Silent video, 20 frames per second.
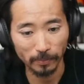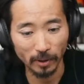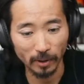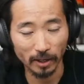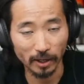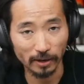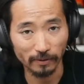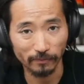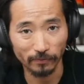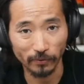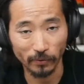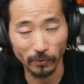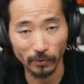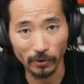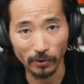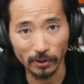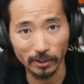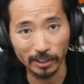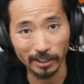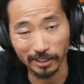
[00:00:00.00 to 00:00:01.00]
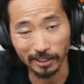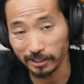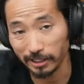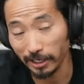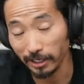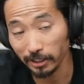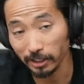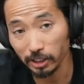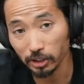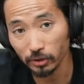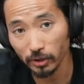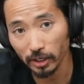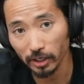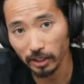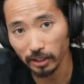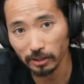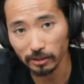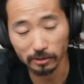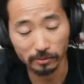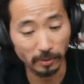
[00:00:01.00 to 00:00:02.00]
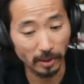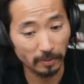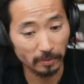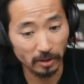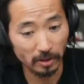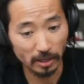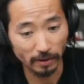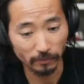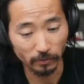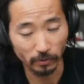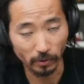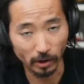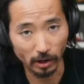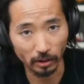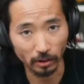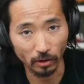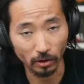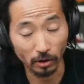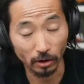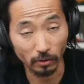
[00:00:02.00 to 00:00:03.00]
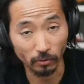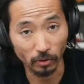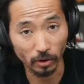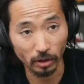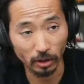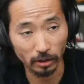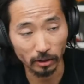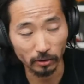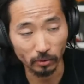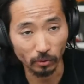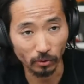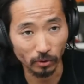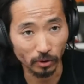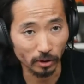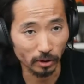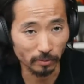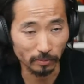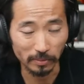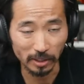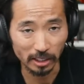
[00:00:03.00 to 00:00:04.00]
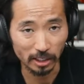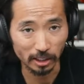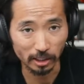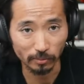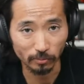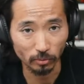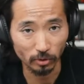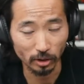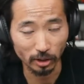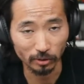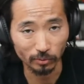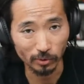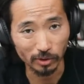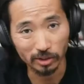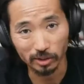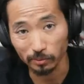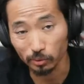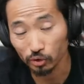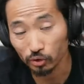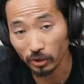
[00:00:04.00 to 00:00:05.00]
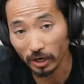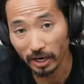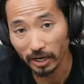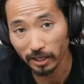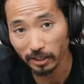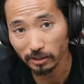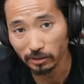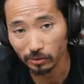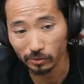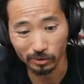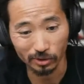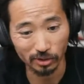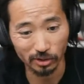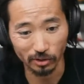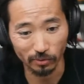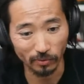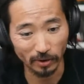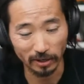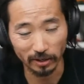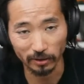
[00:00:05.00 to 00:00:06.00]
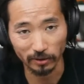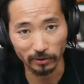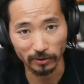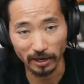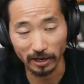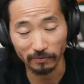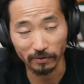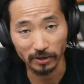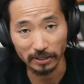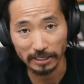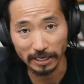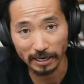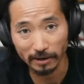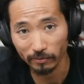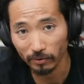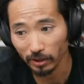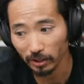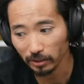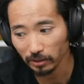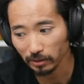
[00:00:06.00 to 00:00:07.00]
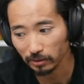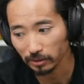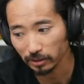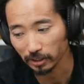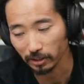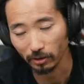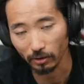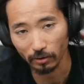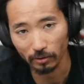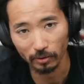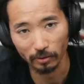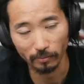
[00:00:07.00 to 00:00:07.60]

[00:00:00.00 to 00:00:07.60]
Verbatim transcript: But for like daily training, maybe after a long run or a medium run with some strides or just your regular everyday run, like